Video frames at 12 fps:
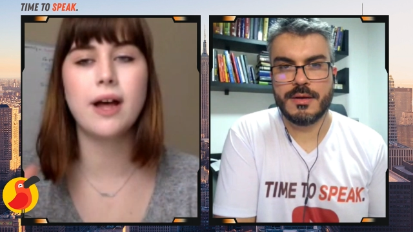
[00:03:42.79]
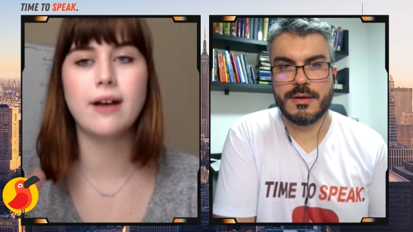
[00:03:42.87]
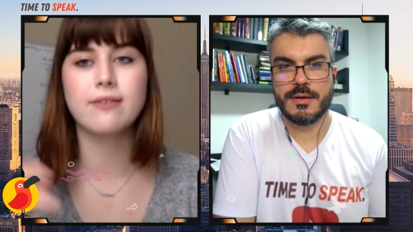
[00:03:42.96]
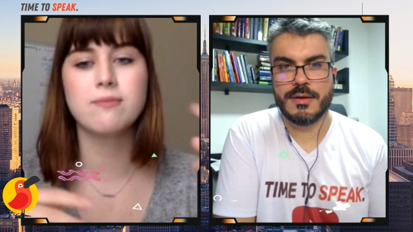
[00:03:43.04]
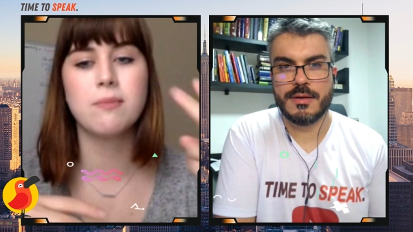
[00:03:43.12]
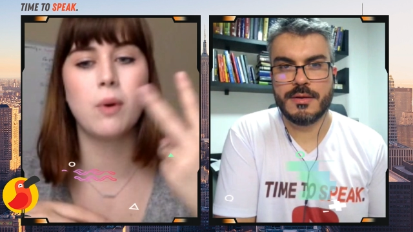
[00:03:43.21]

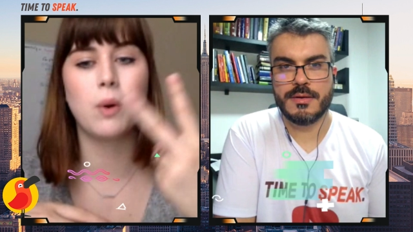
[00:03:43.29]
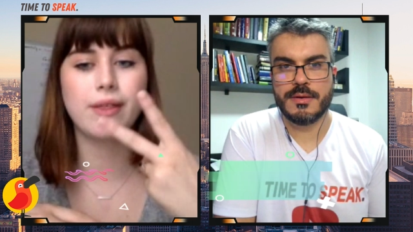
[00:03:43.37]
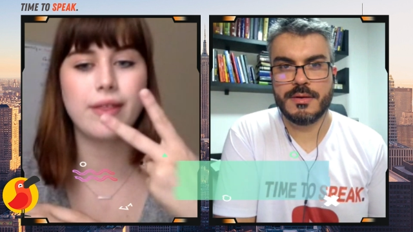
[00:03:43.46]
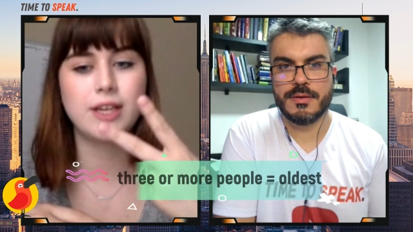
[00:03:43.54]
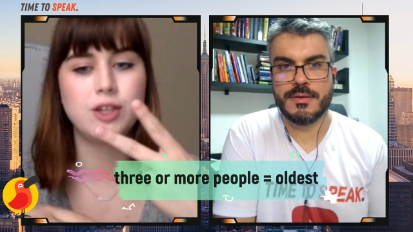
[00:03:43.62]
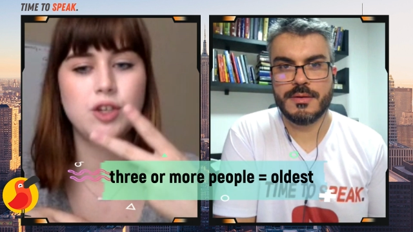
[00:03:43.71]
Speaker 1: of more
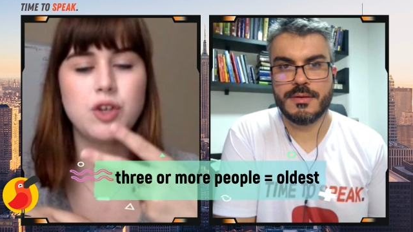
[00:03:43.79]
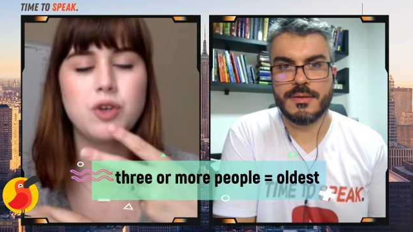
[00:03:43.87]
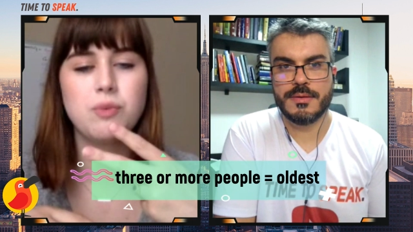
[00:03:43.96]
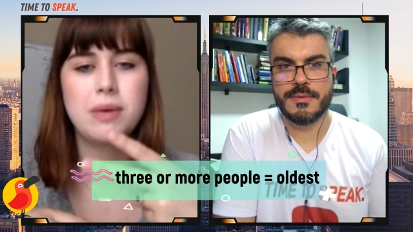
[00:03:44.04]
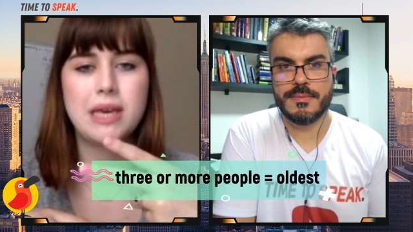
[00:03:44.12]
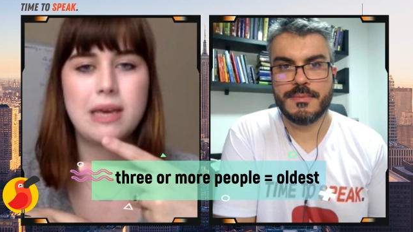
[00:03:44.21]
than two
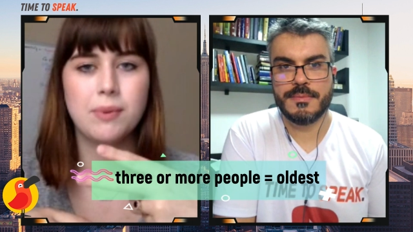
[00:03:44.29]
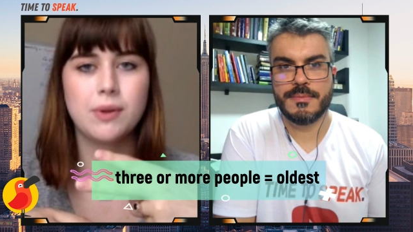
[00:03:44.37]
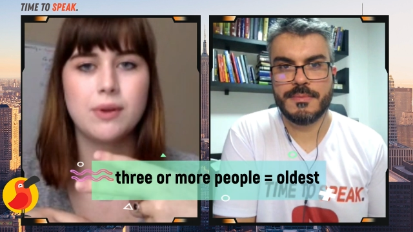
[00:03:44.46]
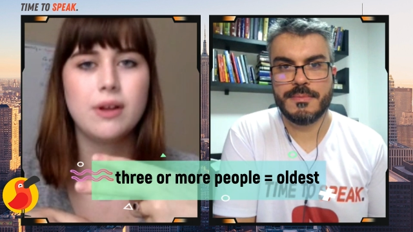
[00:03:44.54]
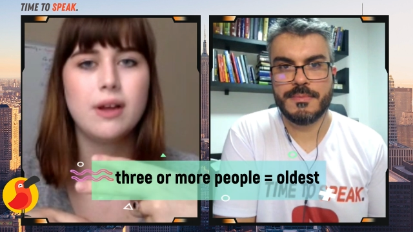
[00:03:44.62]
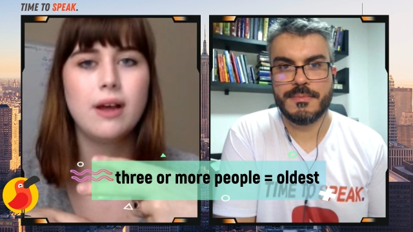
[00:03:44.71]
people.